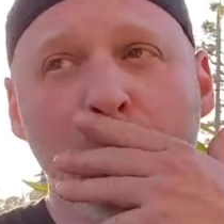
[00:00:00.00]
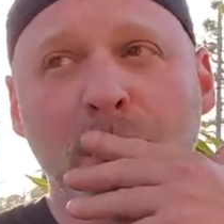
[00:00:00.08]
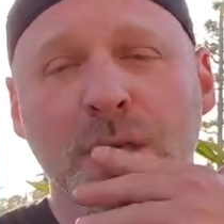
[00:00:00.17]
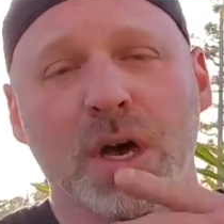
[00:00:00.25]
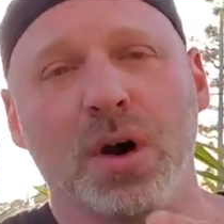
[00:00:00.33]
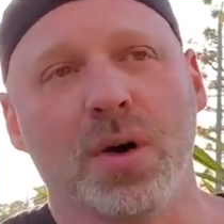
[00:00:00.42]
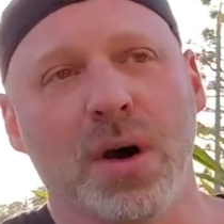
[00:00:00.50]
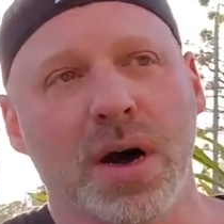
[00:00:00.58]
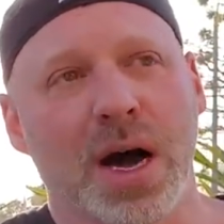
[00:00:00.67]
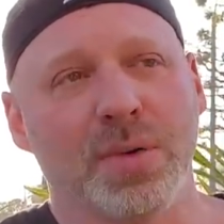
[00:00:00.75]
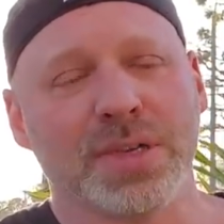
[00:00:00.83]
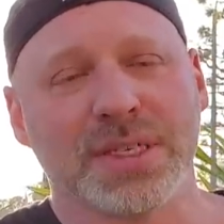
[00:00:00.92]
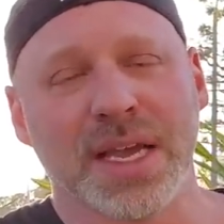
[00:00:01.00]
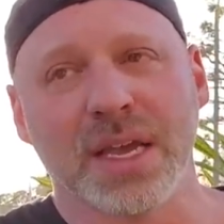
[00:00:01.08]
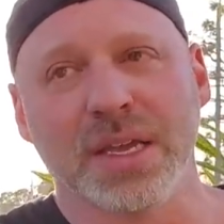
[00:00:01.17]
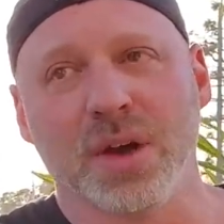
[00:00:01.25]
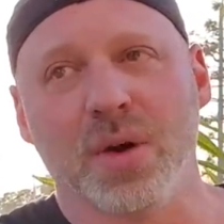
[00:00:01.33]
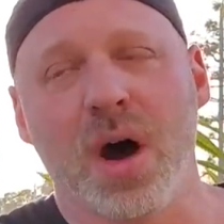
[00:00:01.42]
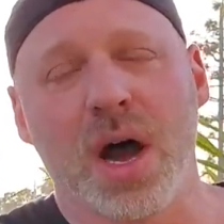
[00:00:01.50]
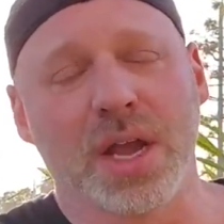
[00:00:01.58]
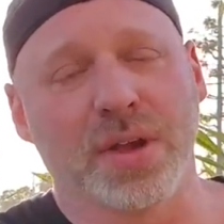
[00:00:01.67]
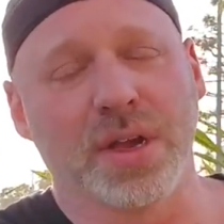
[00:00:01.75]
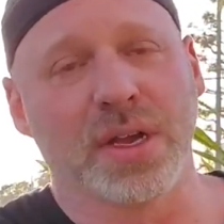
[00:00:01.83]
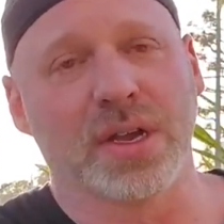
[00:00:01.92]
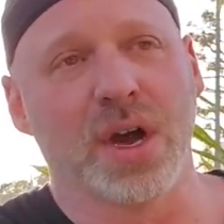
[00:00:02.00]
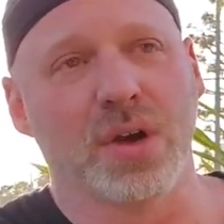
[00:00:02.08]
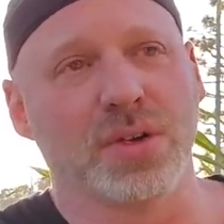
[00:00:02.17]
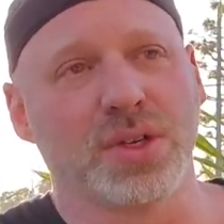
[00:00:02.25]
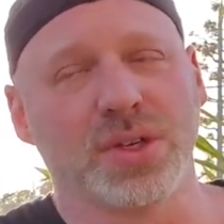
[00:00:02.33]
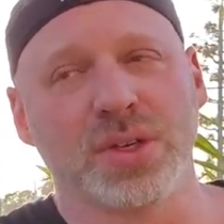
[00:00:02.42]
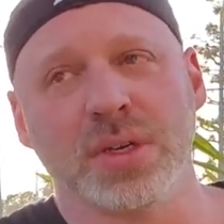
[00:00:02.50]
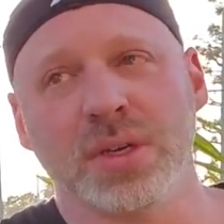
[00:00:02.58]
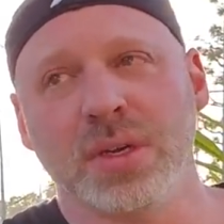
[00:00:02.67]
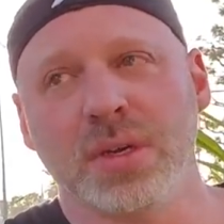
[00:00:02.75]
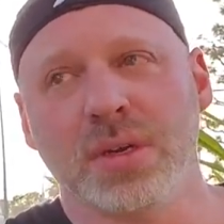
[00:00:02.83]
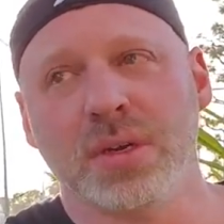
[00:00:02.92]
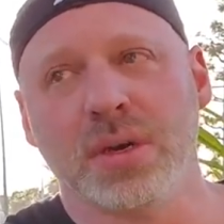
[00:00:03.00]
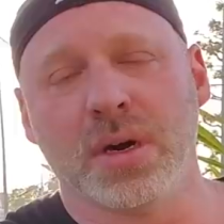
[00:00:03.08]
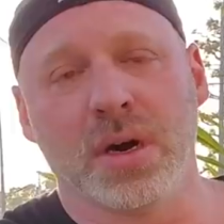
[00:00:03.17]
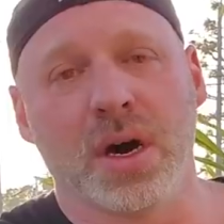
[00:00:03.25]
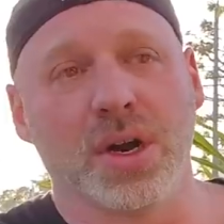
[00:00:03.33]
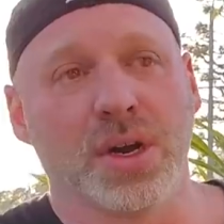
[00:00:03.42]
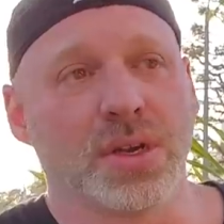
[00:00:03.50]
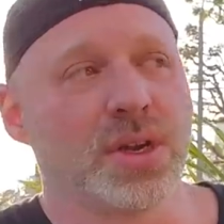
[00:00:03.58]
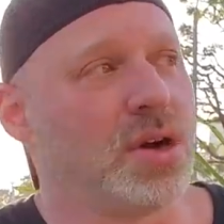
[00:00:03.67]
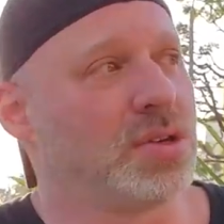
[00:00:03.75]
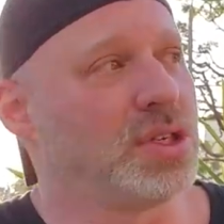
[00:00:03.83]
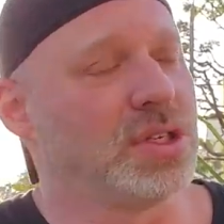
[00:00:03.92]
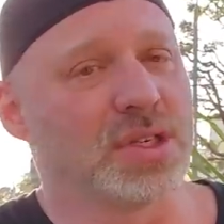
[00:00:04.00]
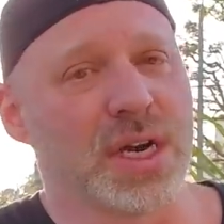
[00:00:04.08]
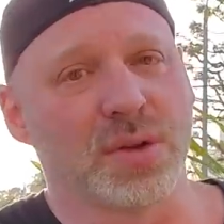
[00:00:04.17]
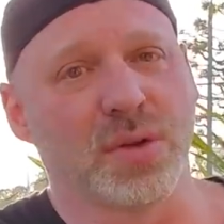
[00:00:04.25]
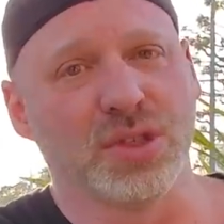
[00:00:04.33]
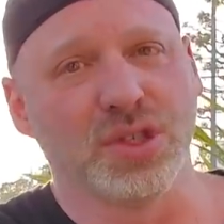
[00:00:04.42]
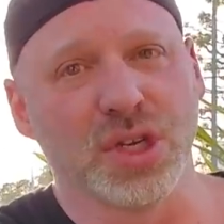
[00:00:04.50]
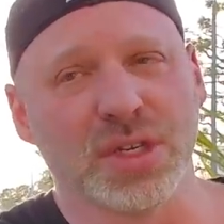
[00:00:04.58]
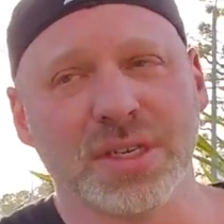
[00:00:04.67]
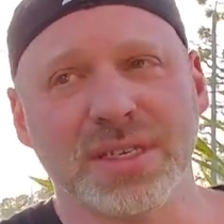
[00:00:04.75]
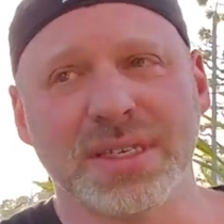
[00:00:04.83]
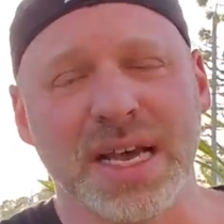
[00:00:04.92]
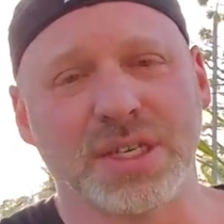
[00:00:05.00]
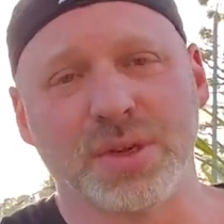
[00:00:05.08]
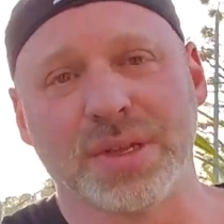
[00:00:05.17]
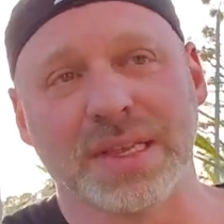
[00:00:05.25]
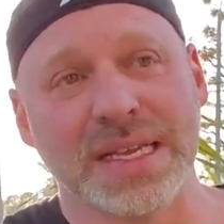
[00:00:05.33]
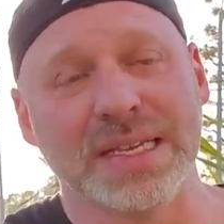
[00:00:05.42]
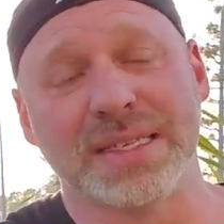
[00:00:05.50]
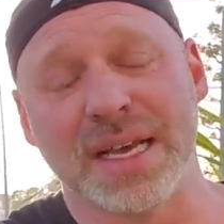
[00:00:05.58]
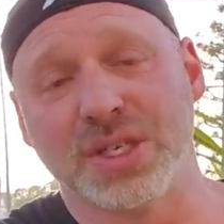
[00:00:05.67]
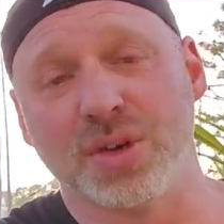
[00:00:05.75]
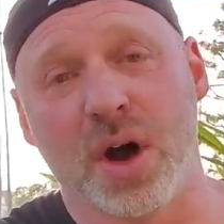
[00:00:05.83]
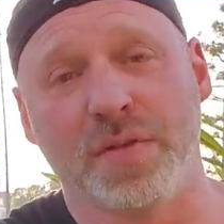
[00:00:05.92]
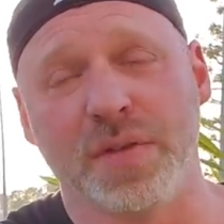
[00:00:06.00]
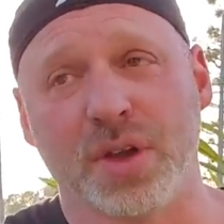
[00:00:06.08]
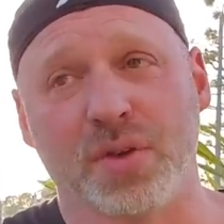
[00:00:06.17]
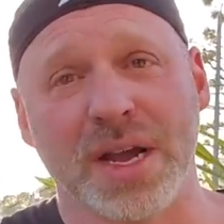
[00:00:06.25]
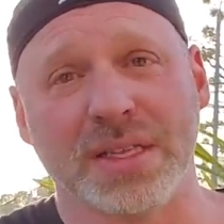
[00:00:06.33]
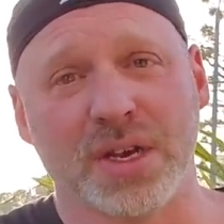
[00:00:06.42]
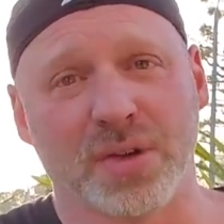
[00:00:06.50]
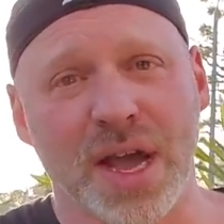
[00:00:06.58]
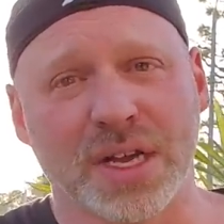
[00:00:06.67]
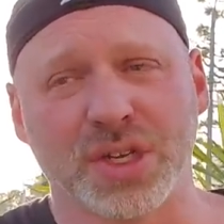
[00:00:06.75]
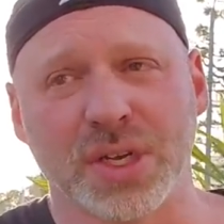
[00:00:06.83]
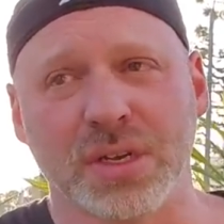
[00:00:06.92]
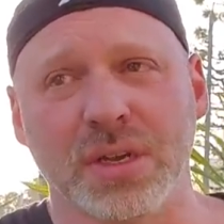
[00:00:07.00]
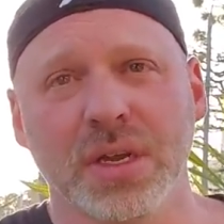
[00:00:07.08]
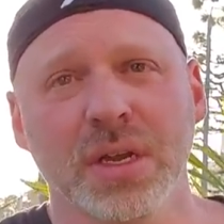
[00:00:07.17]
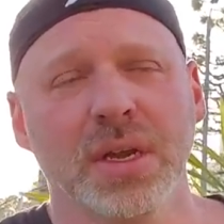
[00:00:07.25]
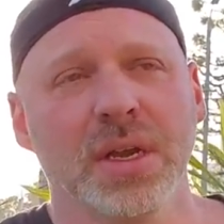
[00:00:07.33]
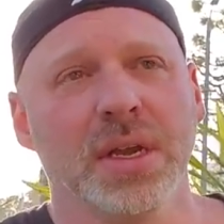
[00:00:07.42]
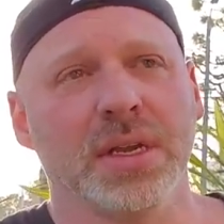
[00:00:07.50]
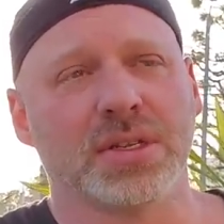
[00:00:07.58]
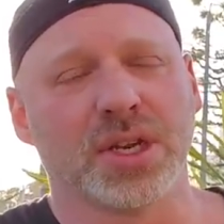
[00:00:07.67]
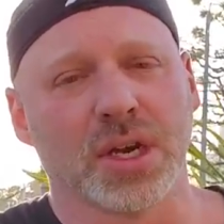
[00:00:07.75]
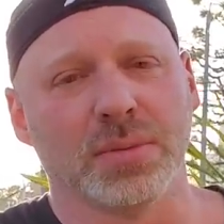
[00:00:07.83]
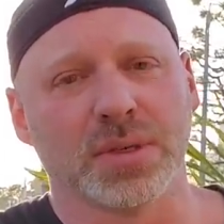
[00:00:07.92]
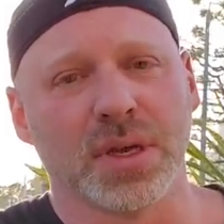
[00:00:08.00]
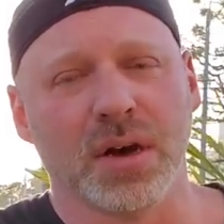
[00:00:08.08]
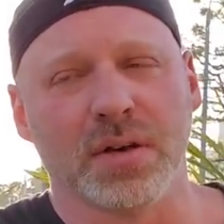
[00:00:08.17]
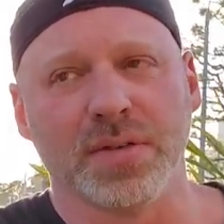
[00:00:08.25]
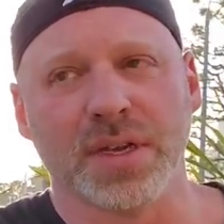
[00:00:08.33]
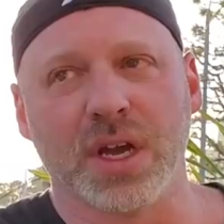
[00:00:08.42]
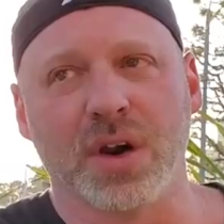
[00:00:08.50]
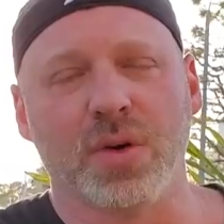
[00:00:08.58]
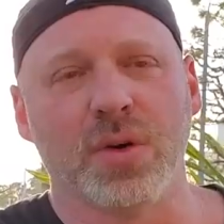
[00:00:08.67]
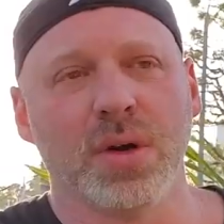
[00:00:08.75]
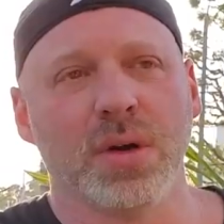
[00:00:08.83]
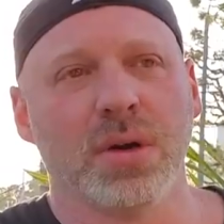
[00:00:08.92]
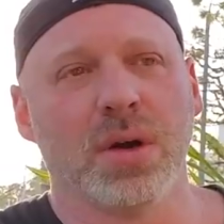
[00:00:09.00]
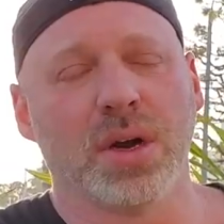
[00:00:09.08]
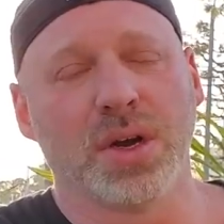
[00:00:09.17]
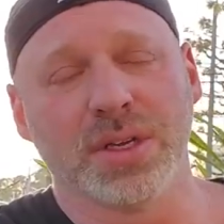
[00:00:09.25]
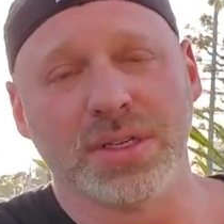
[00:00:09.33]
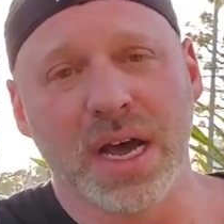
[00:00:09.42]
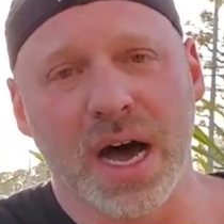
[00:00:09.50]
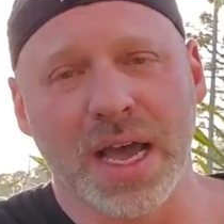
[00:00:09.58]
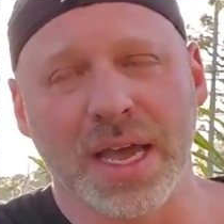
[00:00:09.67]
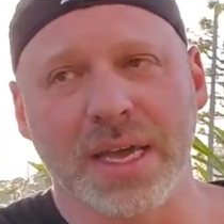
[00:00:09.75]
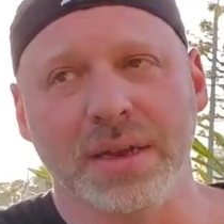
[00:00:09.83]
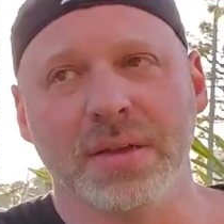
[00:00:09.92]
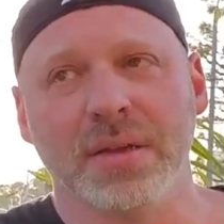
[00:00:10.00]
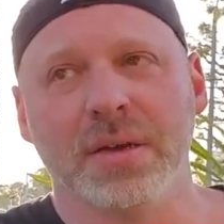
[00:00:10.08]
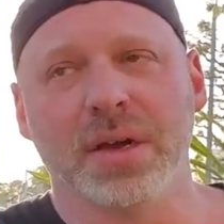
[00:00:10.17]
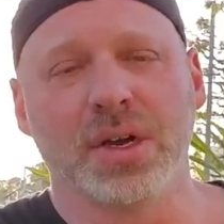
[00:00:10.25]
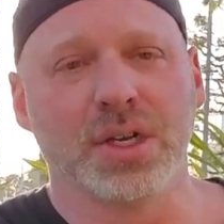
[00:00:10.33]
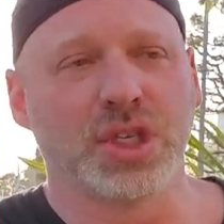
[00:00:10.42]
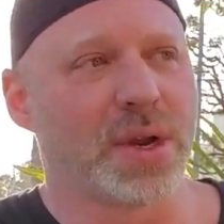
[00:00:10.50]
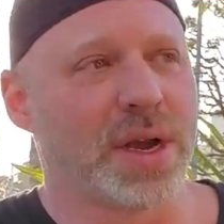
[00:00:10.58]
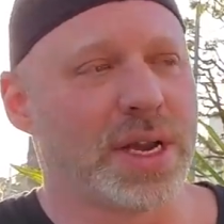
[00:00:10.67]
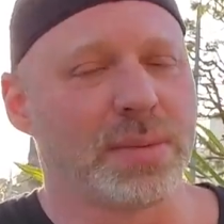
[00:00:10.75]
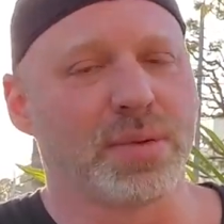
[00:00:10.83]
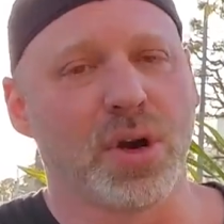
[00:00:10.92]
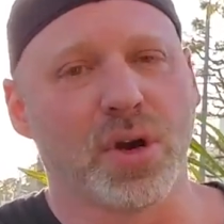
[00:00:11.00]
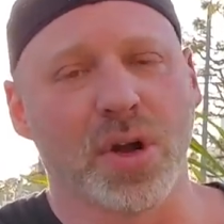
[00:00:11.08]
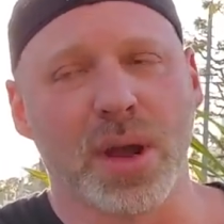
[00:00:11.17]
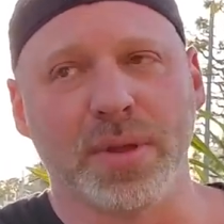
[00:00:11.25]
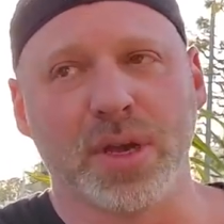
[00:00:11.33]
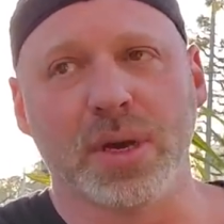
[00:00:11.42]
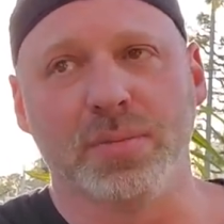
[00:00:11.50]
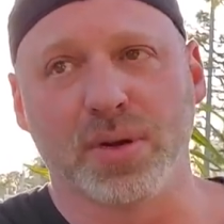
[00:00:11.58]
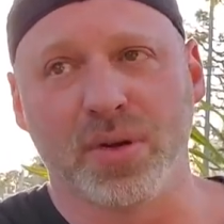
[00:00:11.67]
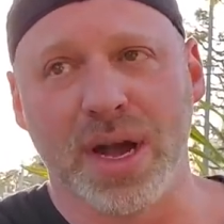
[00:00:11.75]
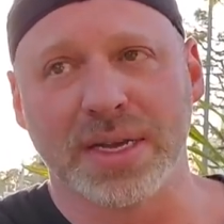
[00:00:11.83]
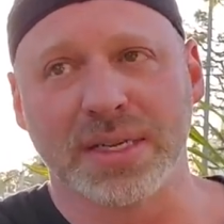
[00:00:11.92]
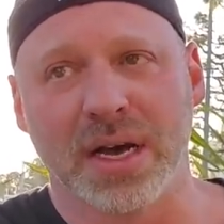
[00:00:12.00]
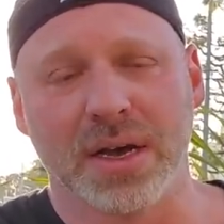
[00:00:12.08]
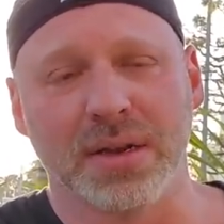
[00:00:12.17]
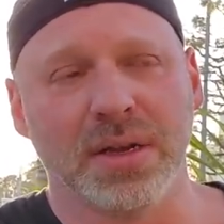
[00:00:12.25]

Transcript: So I would say, you know, hiring a coach, uh, a good coach in general, just to set you, at least set you off in the right direction in terms of, you know, a good diet, a good training program you can progress on,